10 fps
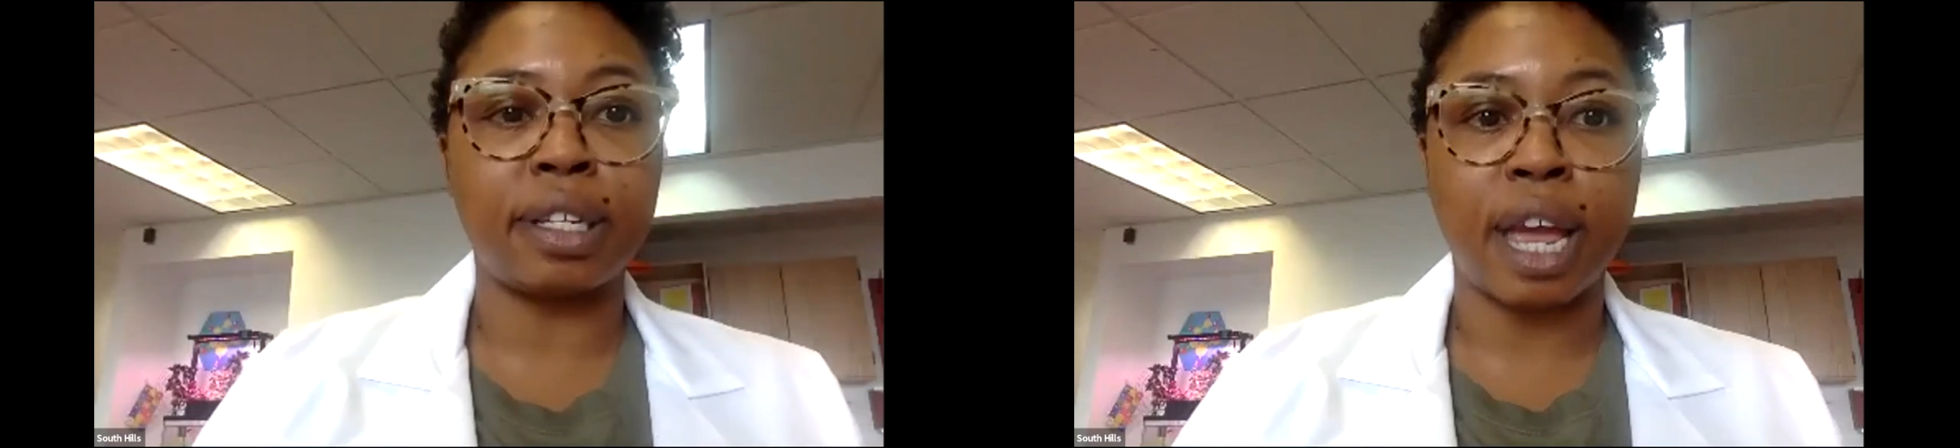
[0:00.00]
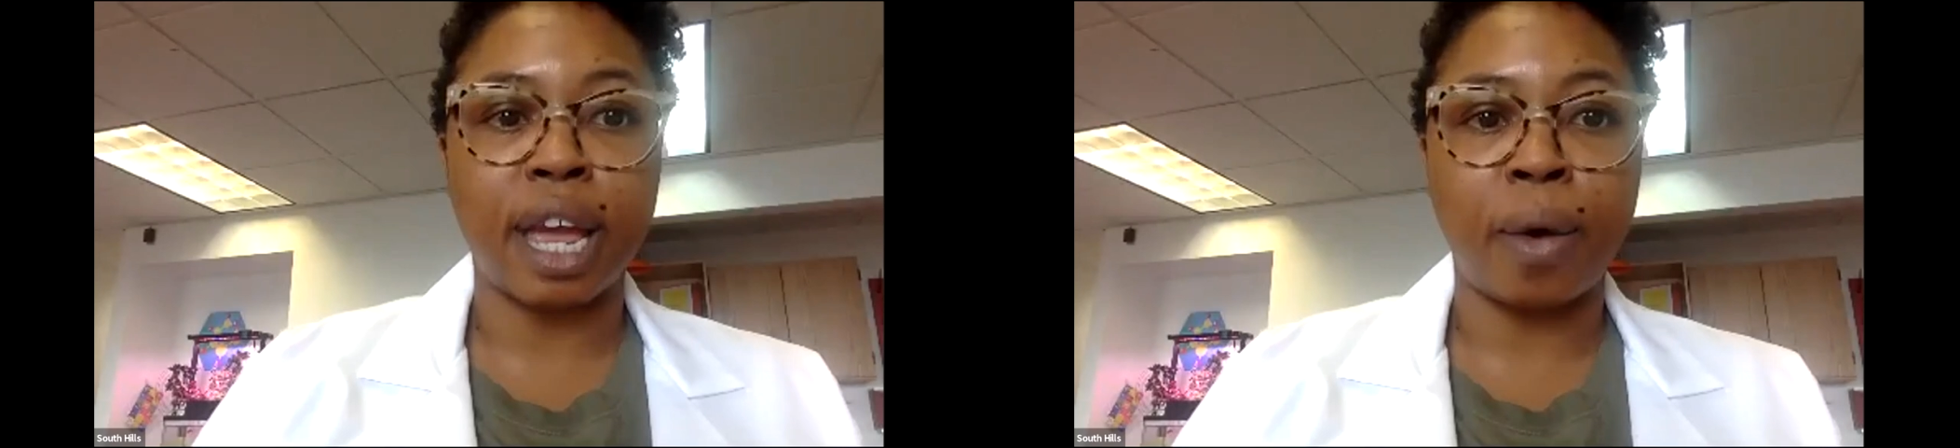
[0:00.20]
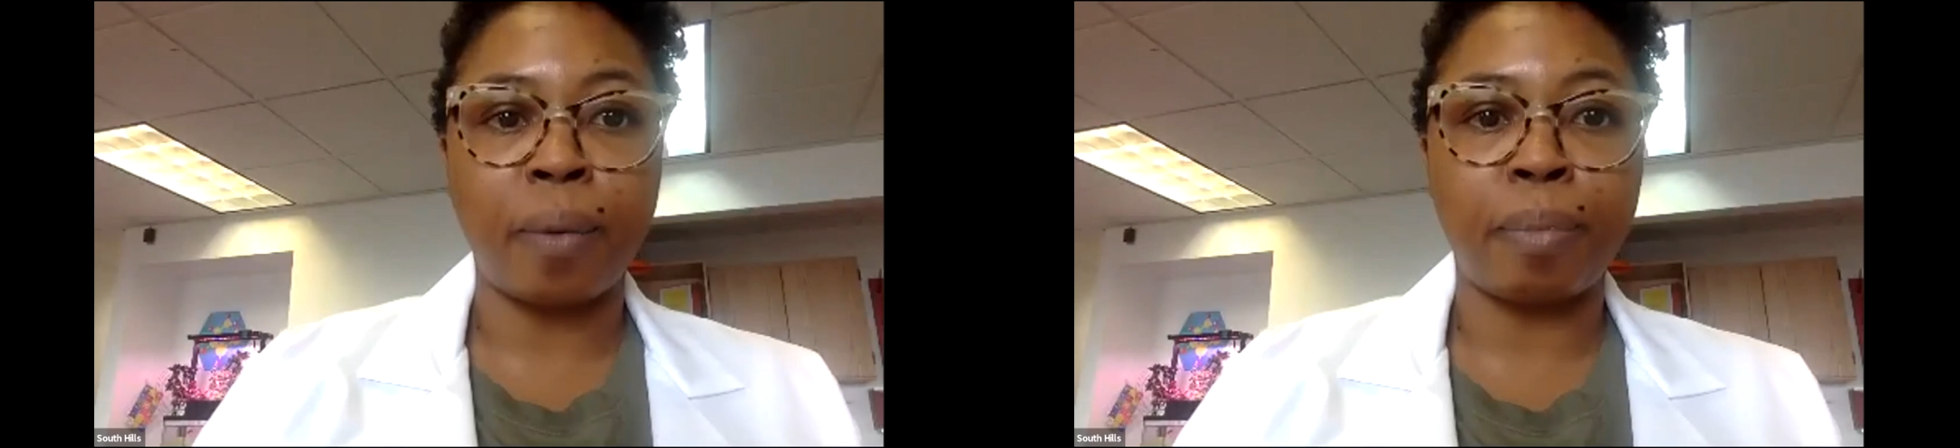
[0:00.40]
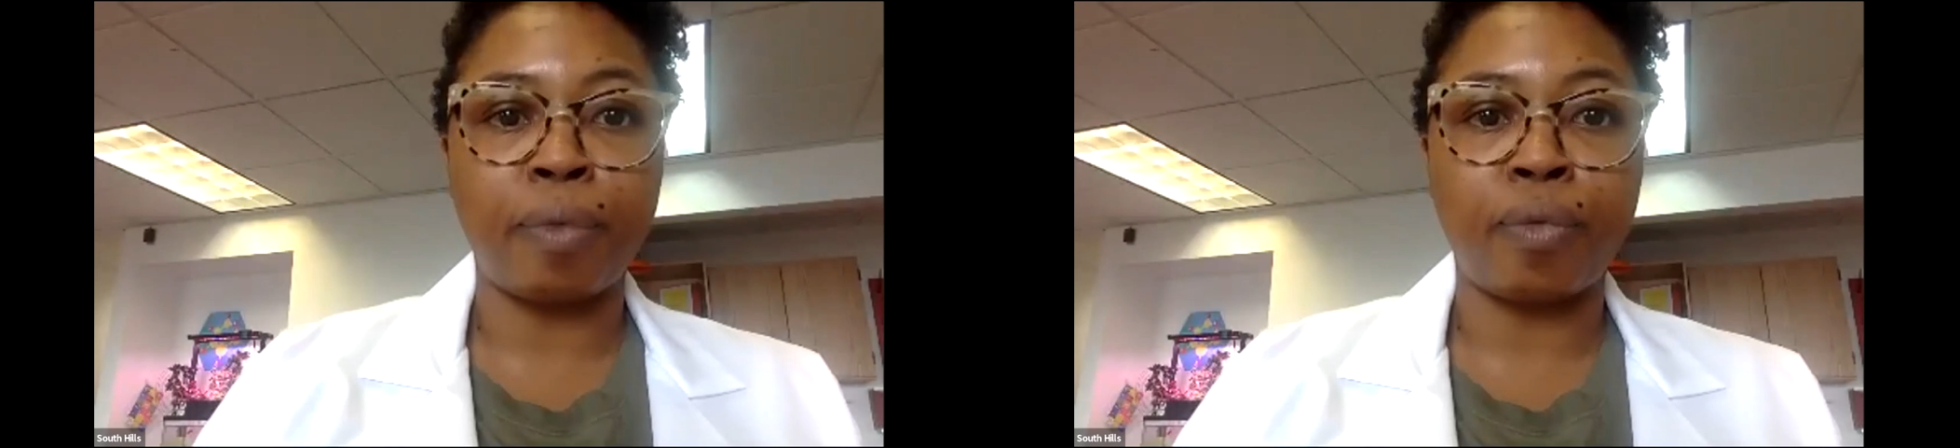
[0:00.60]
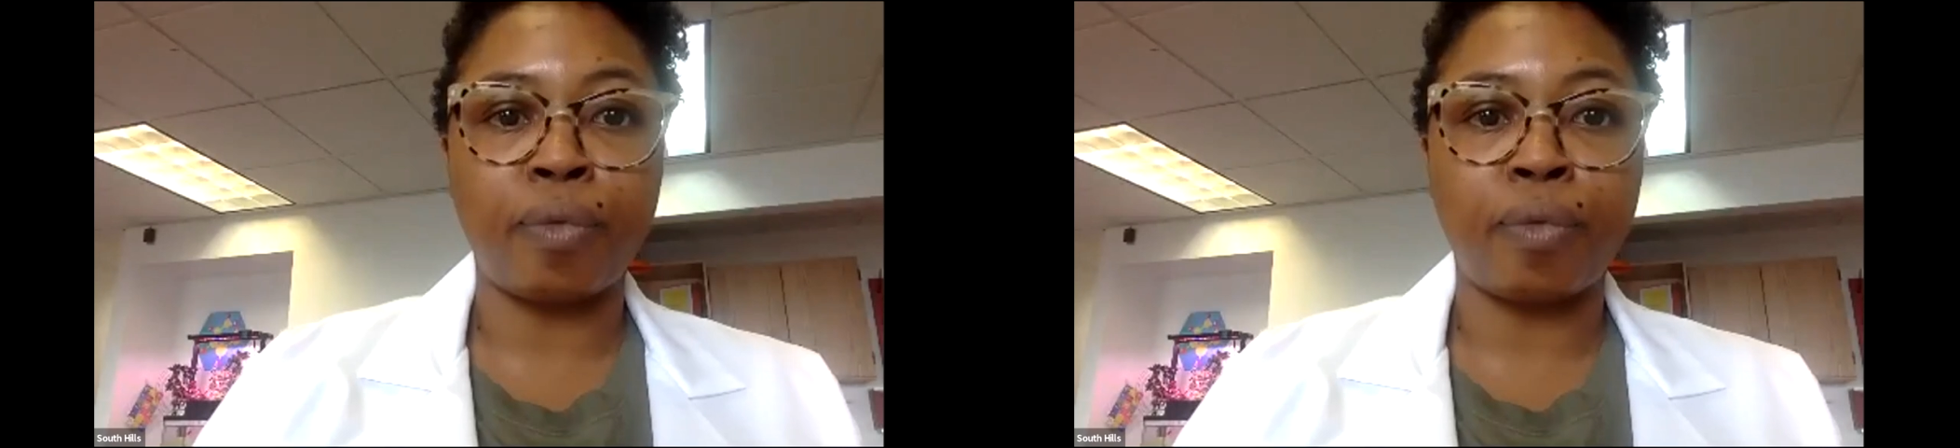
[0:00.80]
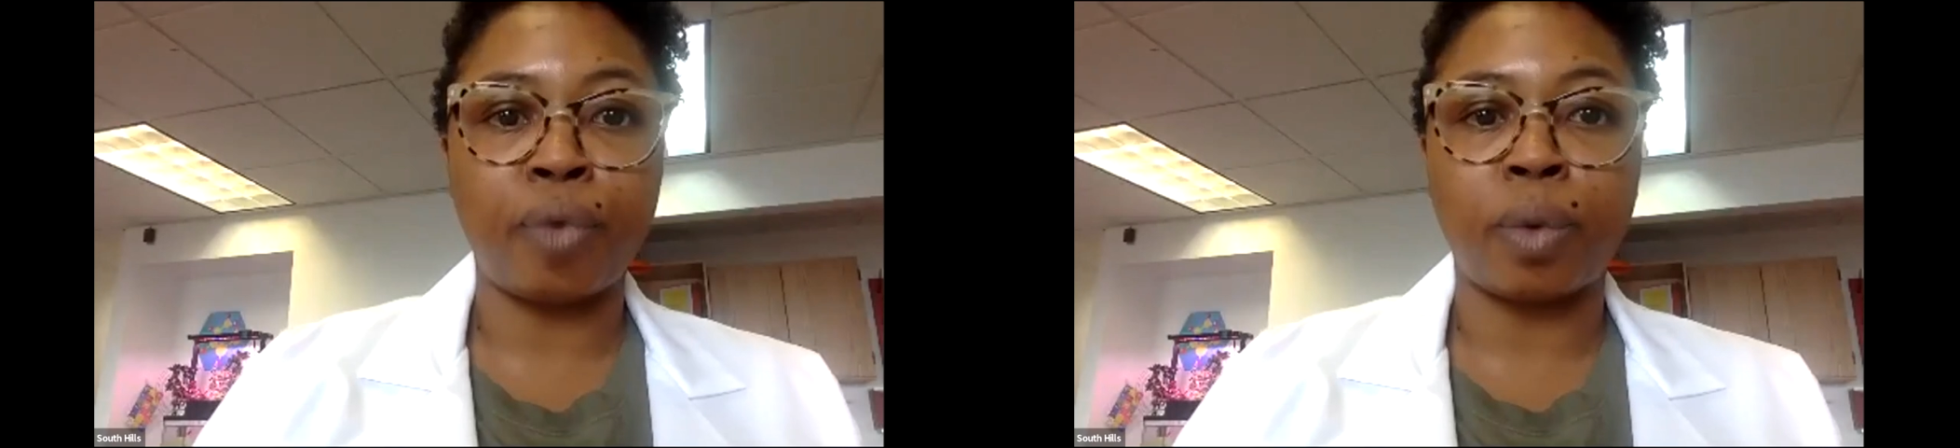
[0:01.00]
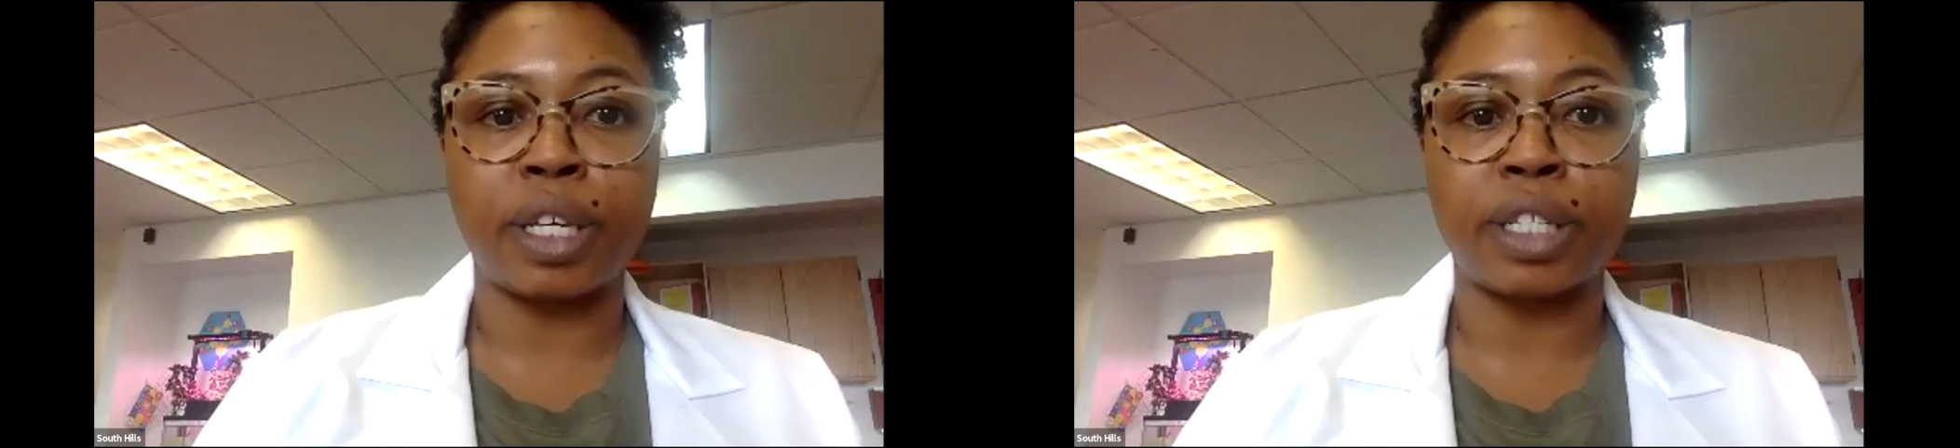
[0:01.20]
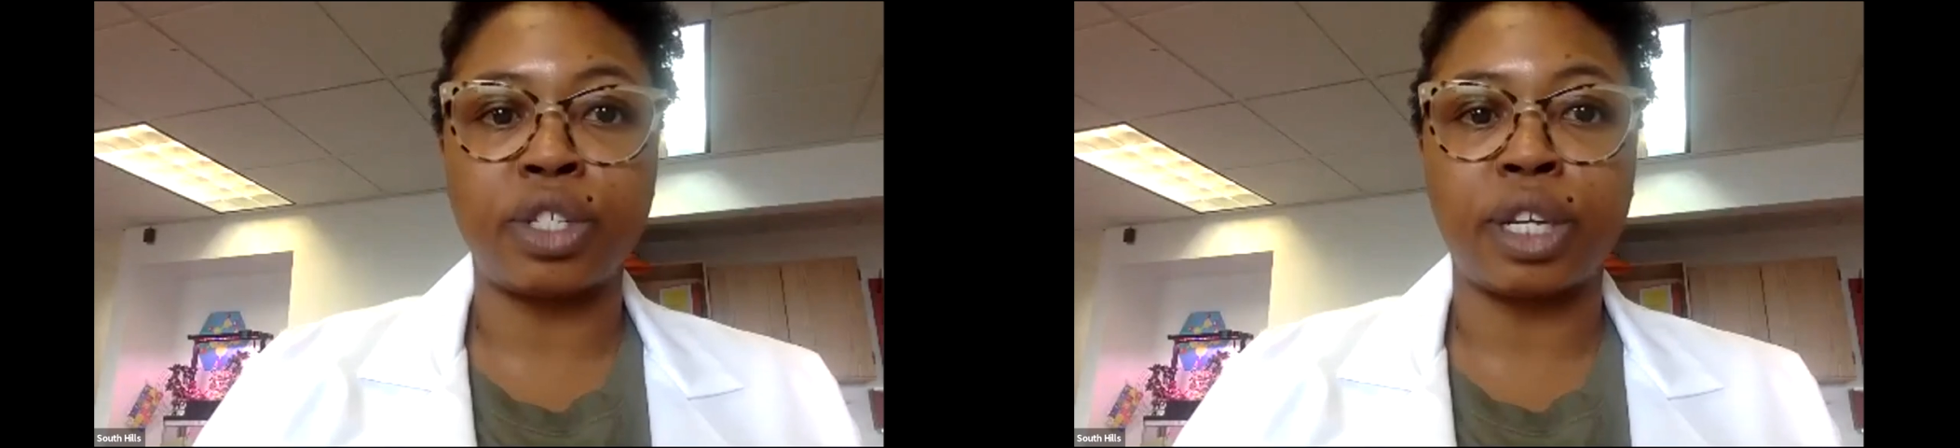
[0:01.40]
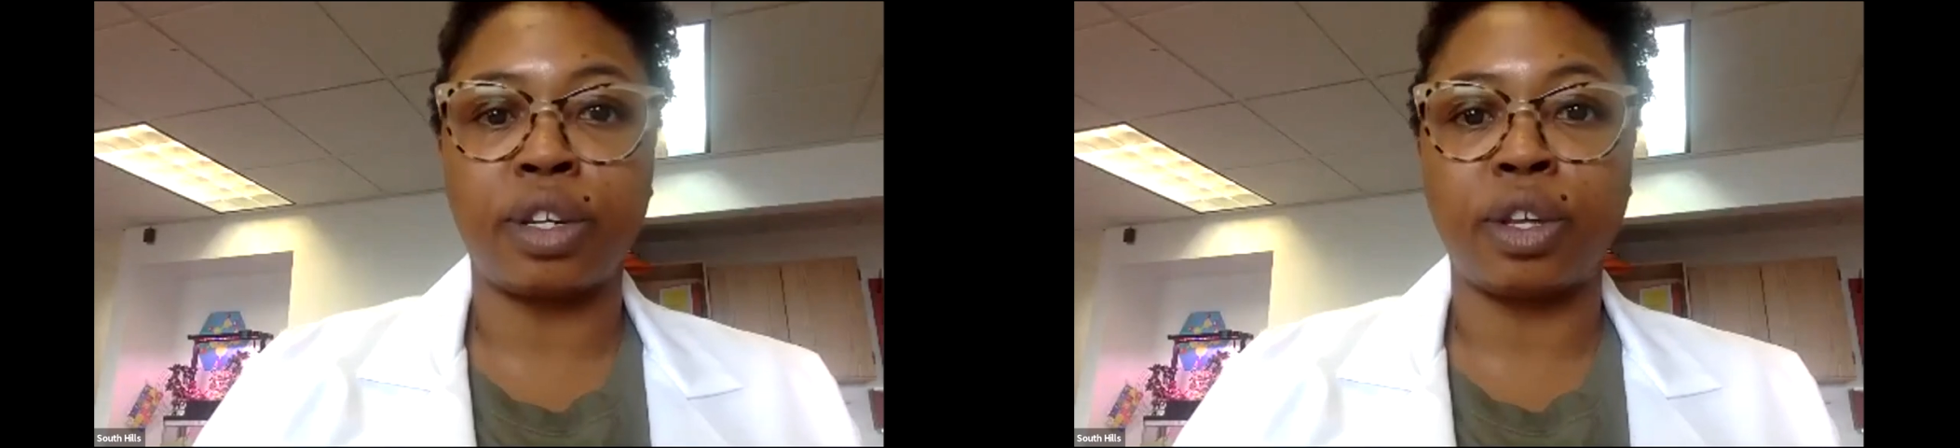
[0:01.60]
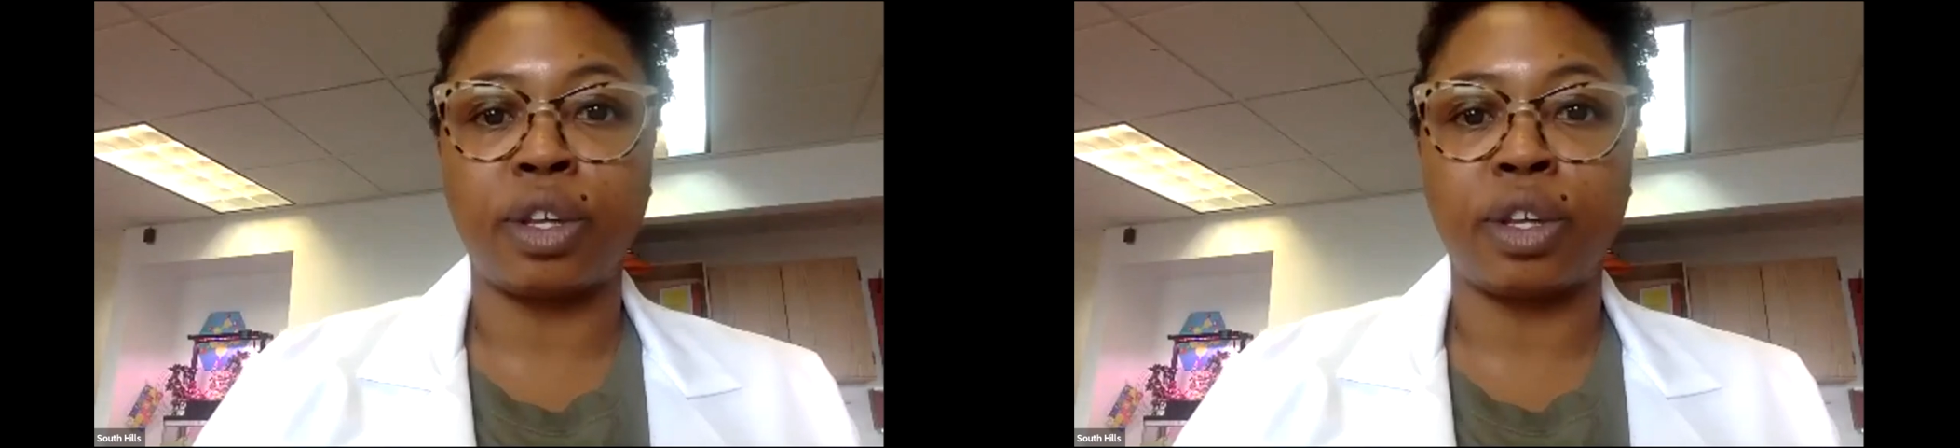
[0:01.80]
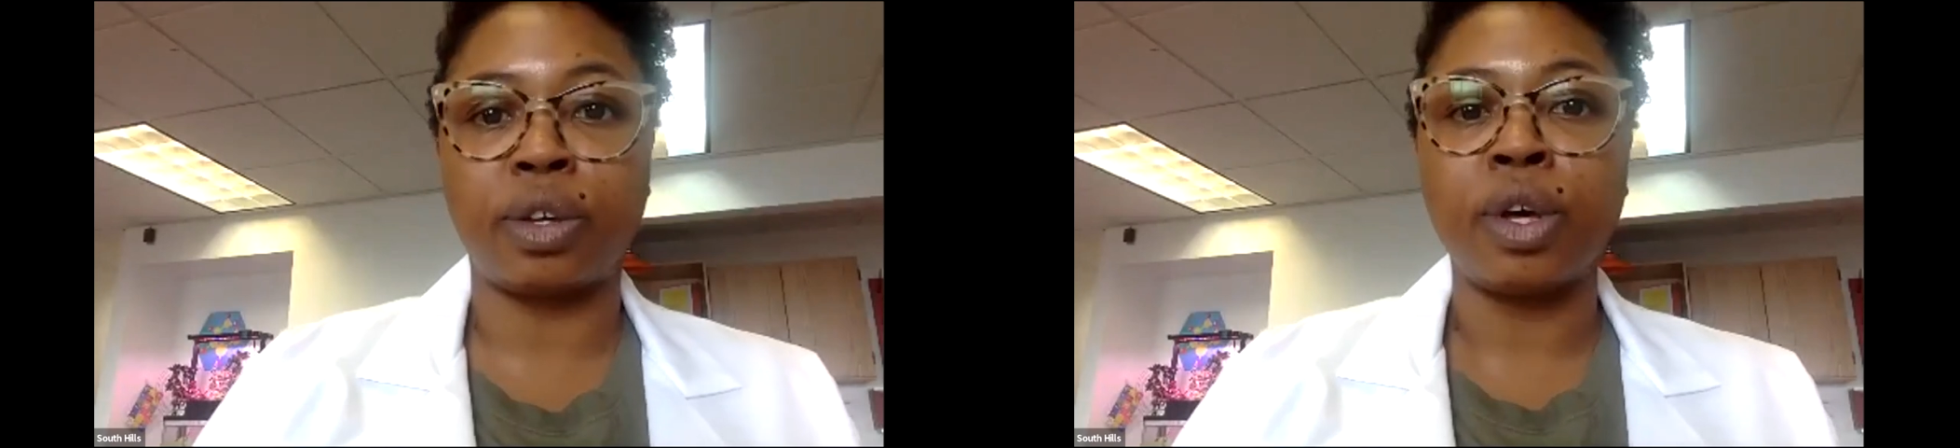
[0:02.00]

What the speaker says: now before we continue.